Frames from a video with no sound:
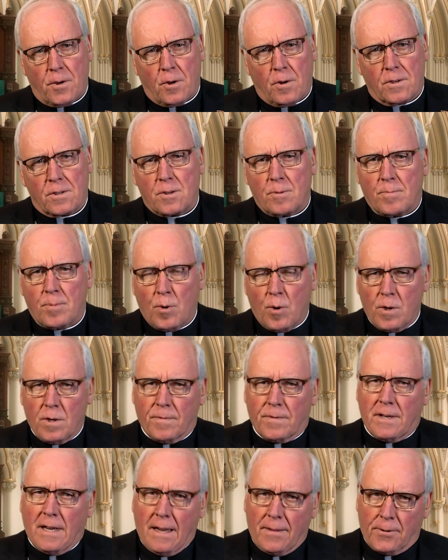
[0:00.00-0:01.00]
your support
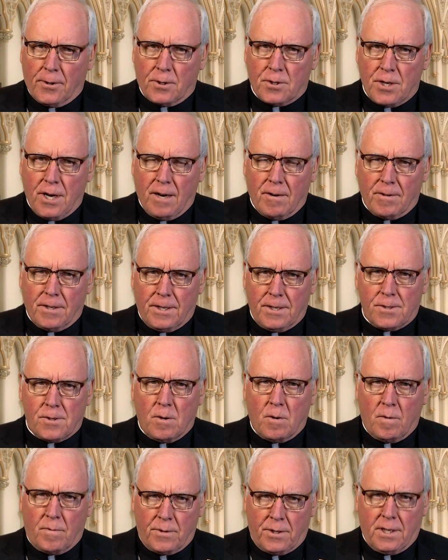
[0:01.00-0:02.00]
of Catholic Charities
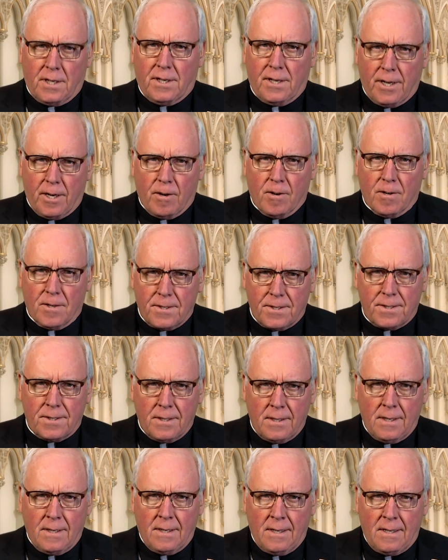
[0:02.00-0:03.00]
over the years.
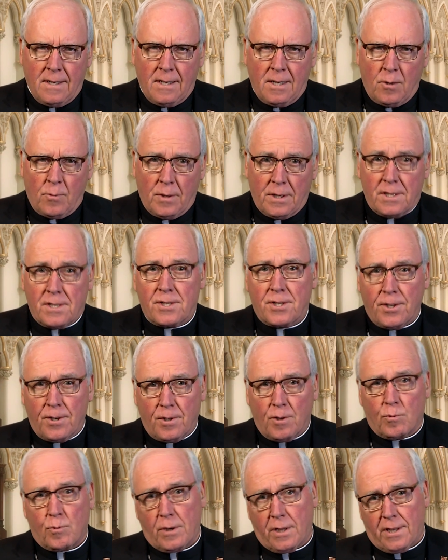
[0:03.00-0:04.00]
We
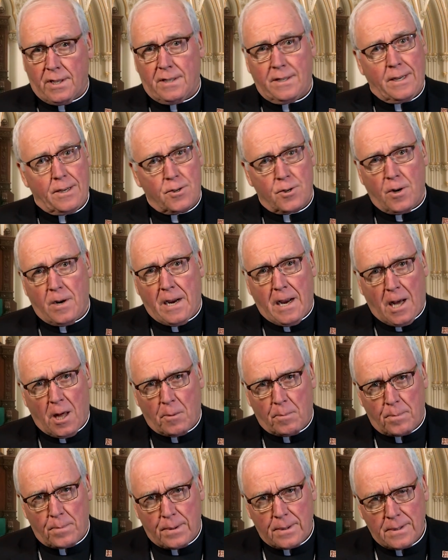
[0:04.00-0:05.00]
still really need your
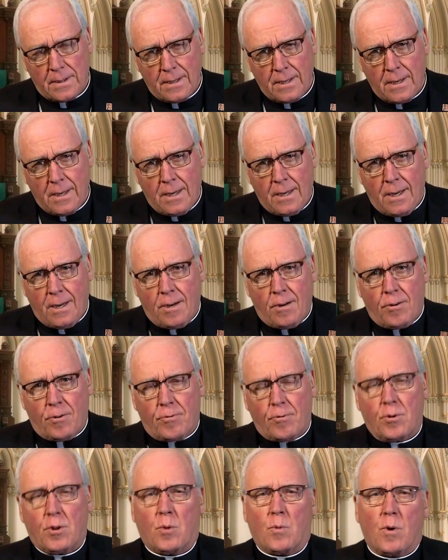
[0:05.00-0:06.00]
help.
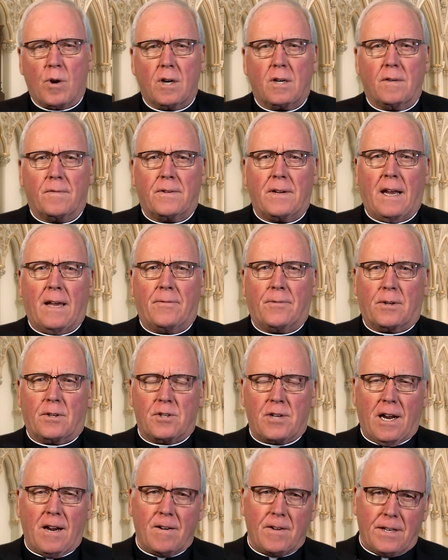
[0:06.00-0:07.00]
Through the work of Catholic
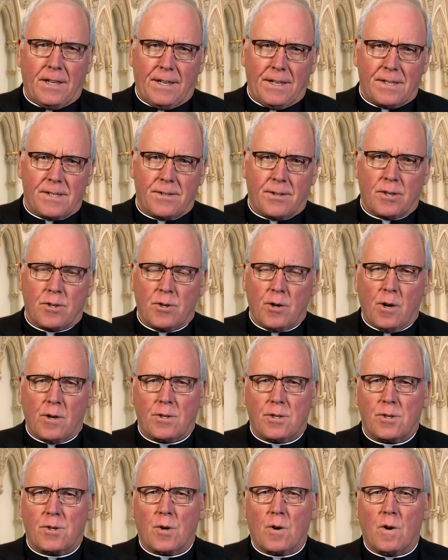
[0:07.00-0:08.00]
Charities, the
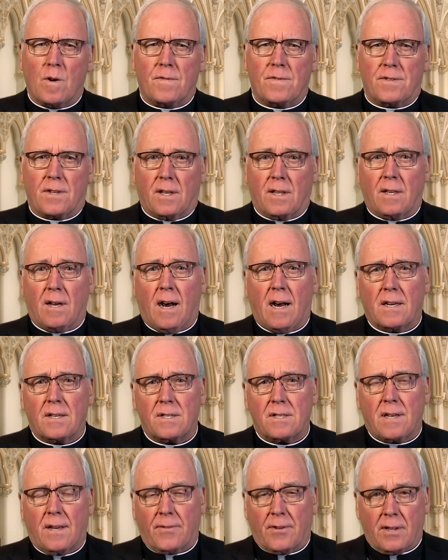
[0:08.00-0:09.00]
Church serves the
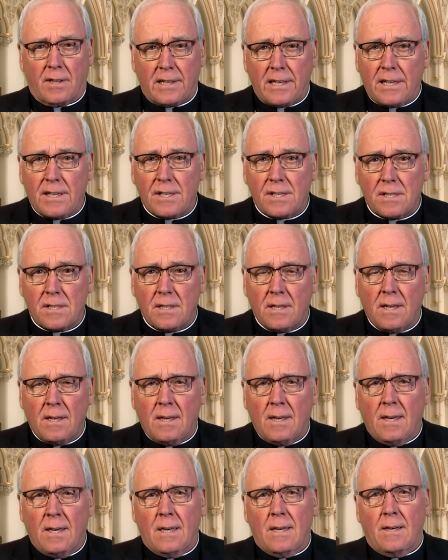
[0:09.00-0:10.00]
lost and the least,
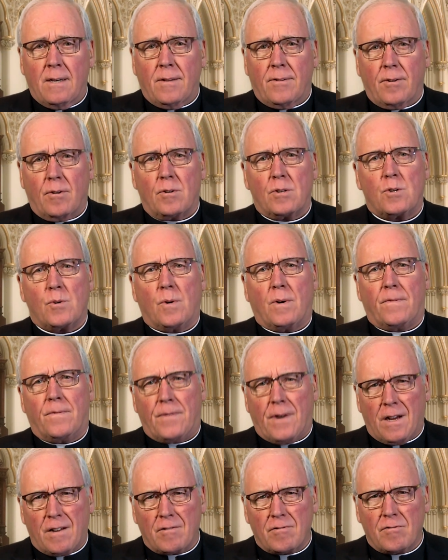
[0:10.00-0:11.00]
those who are
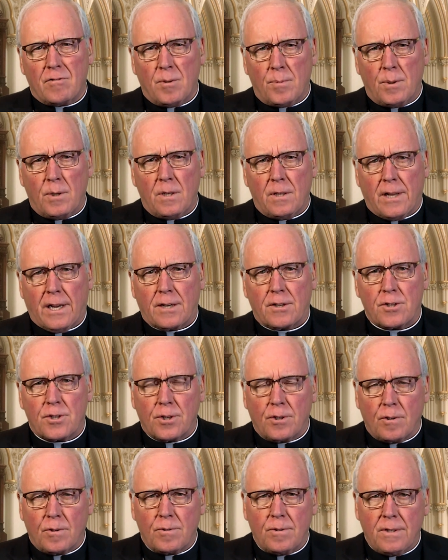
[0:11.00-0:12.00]
vulnerable, like
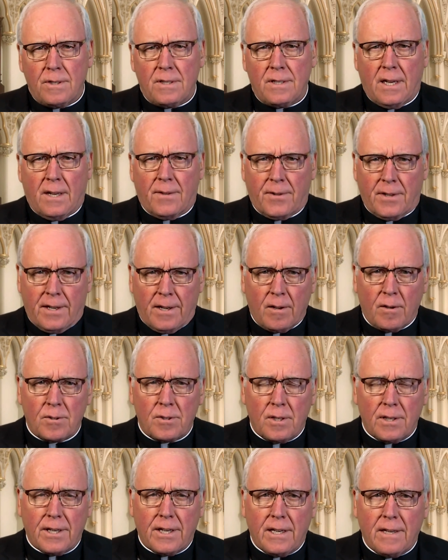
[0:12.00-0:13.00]
children and the
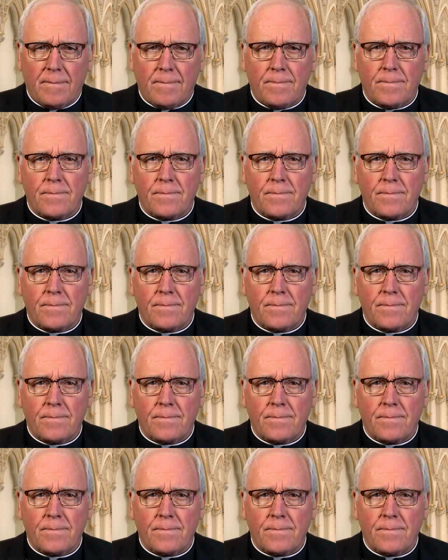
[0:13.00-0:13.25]
elderly,